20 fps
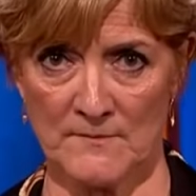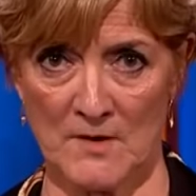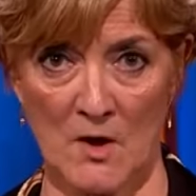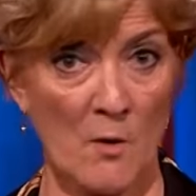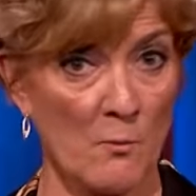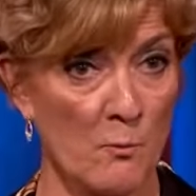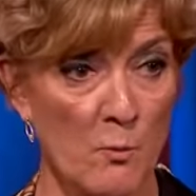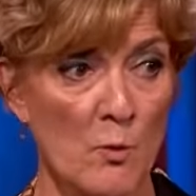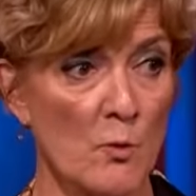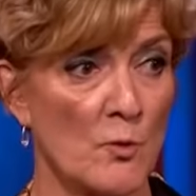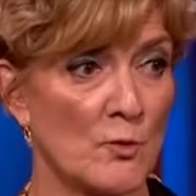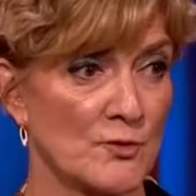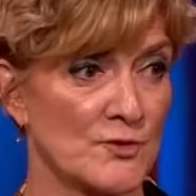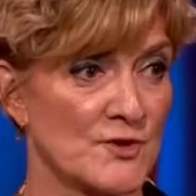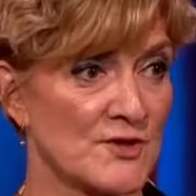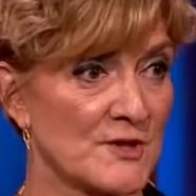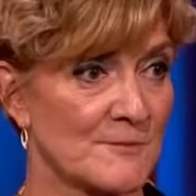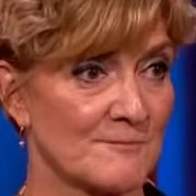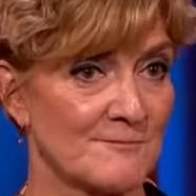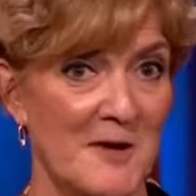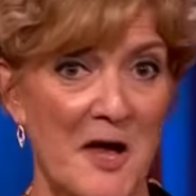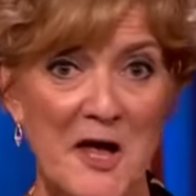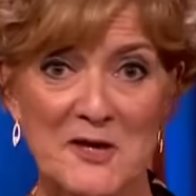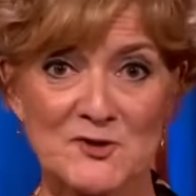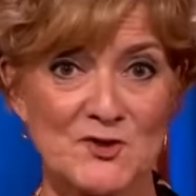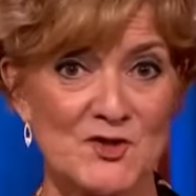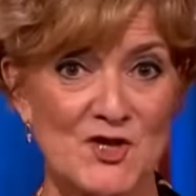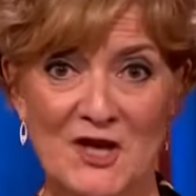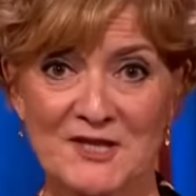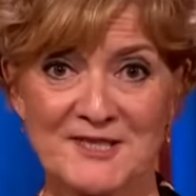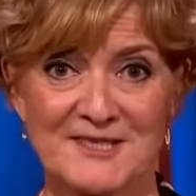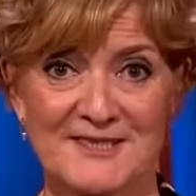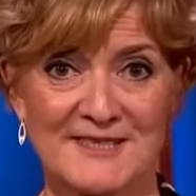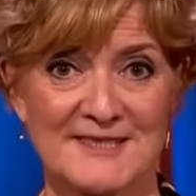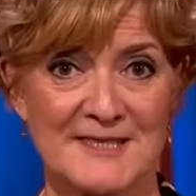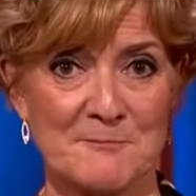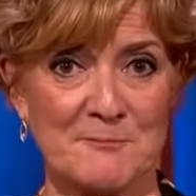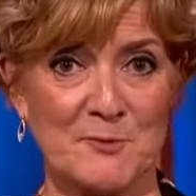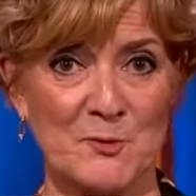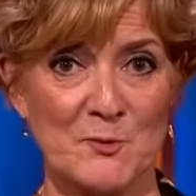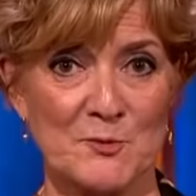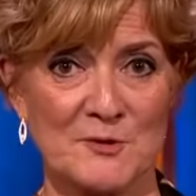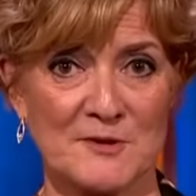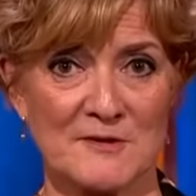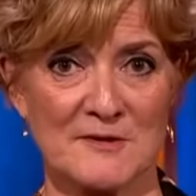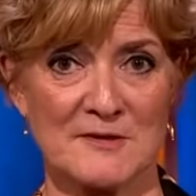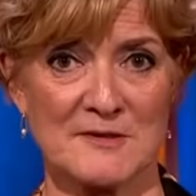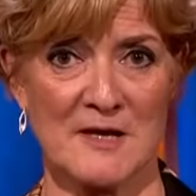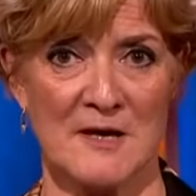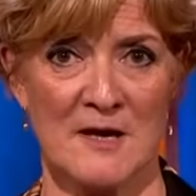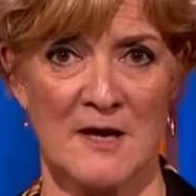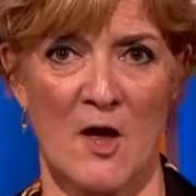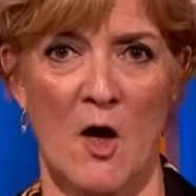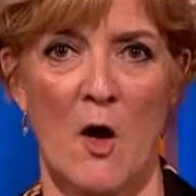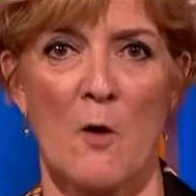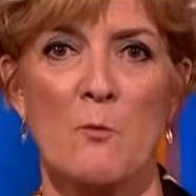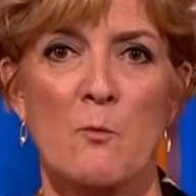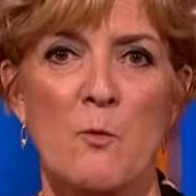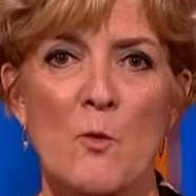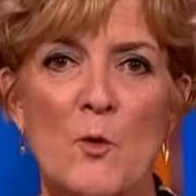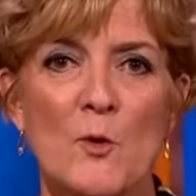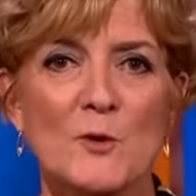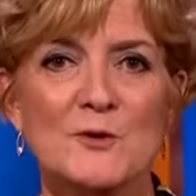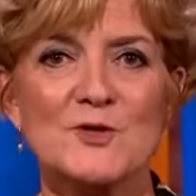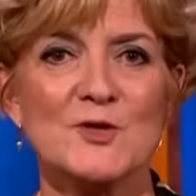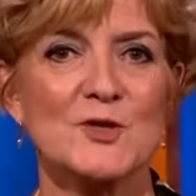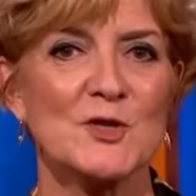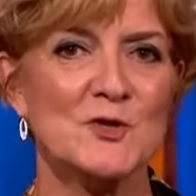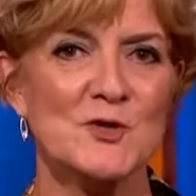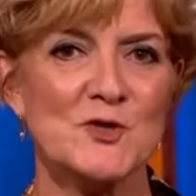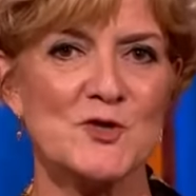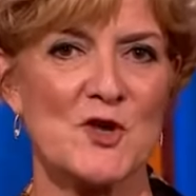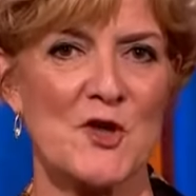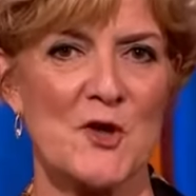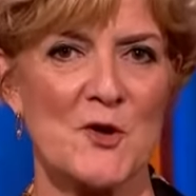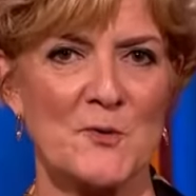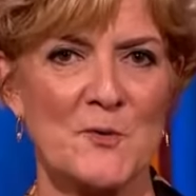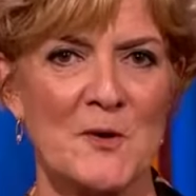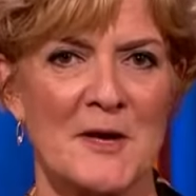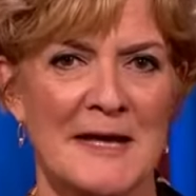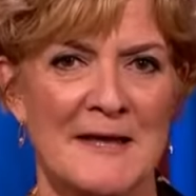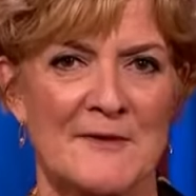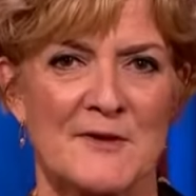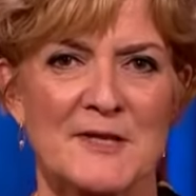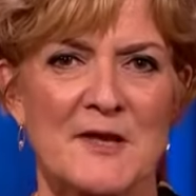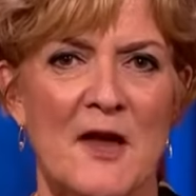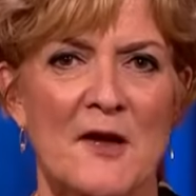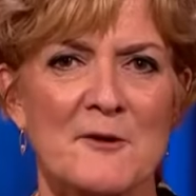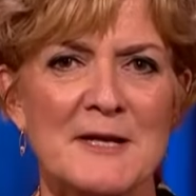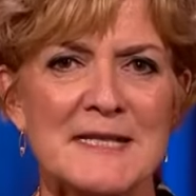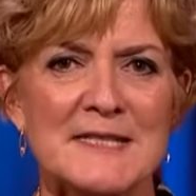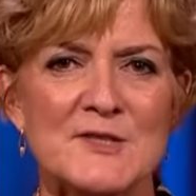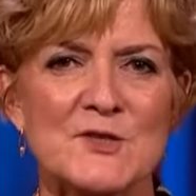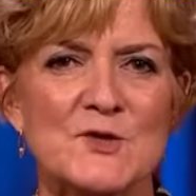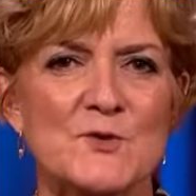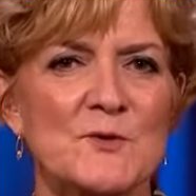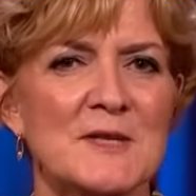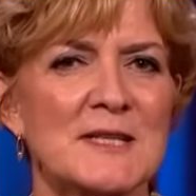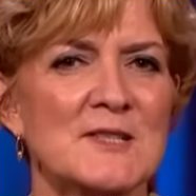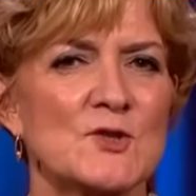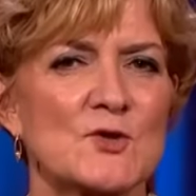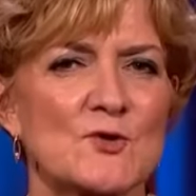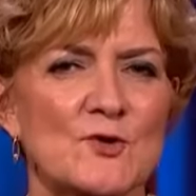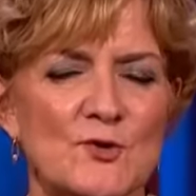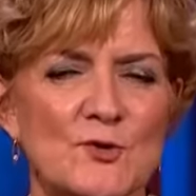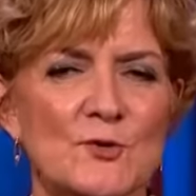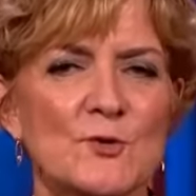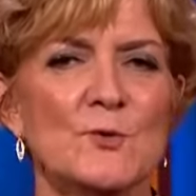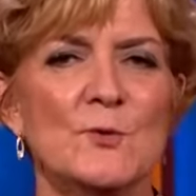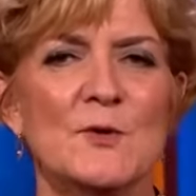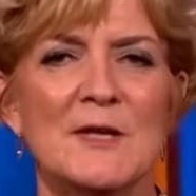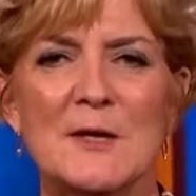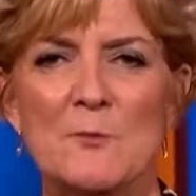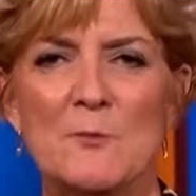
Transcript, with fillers: Awards are just as important. Awards can show that our industry is truly